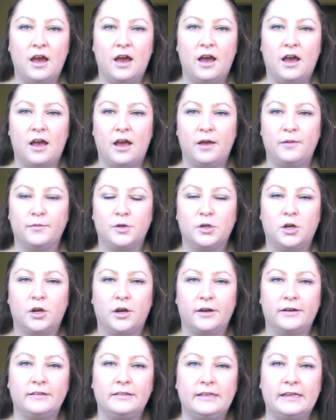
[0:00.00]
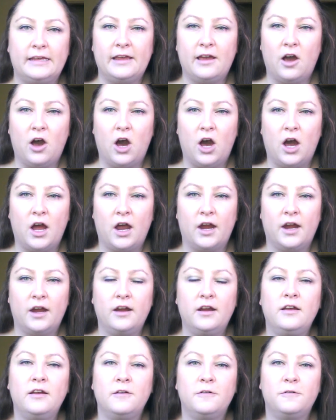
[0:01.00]
currently
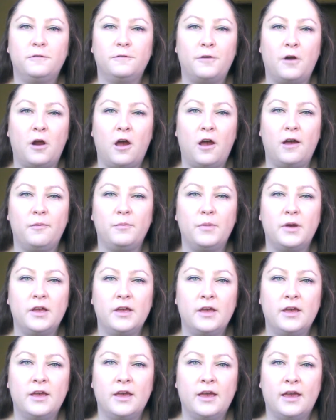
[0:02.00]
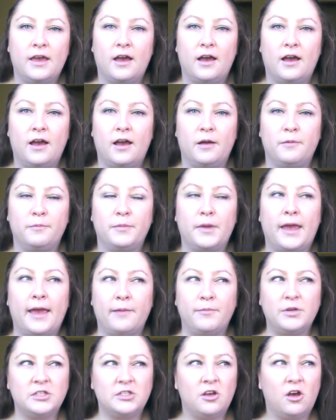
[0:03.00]
are from
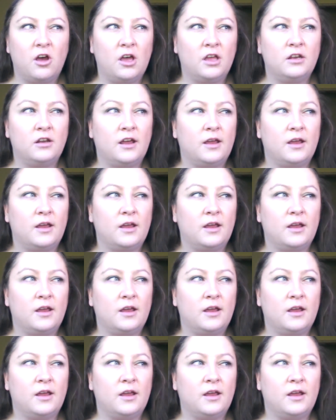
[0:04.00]
Amazon.